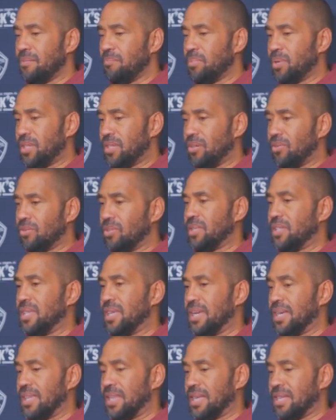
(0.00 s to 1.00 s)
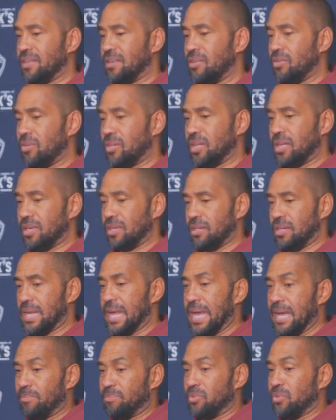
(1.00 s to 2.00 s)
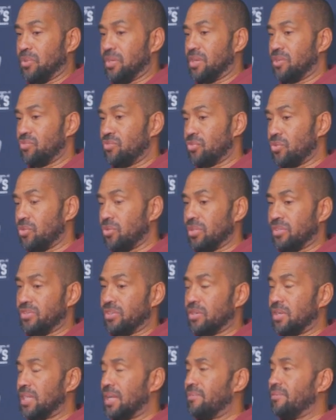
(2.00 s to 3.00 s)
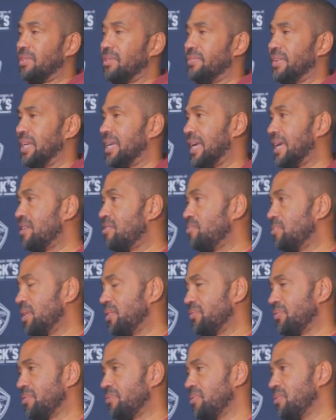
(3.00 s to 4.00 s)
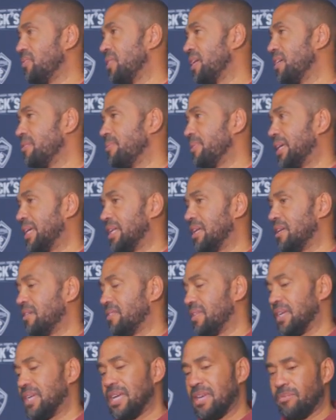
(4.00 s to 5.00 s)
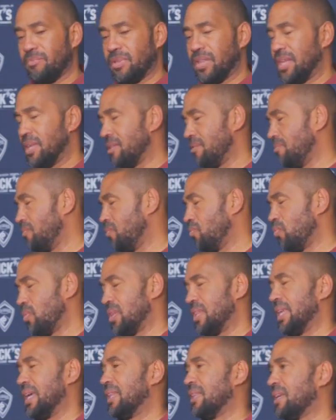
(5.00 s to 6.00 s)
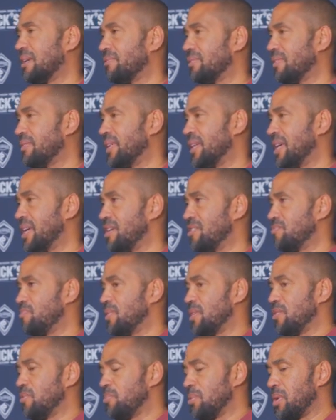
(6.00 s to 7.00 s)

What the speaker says: But the only thing that you can absolutely control is your level of engagement from the very beginning of the game. And then with that level of engagement, you